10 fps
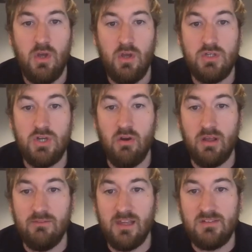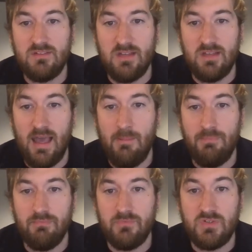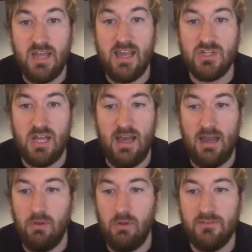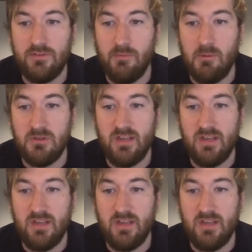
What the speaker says: during this stage, and I will answer them as they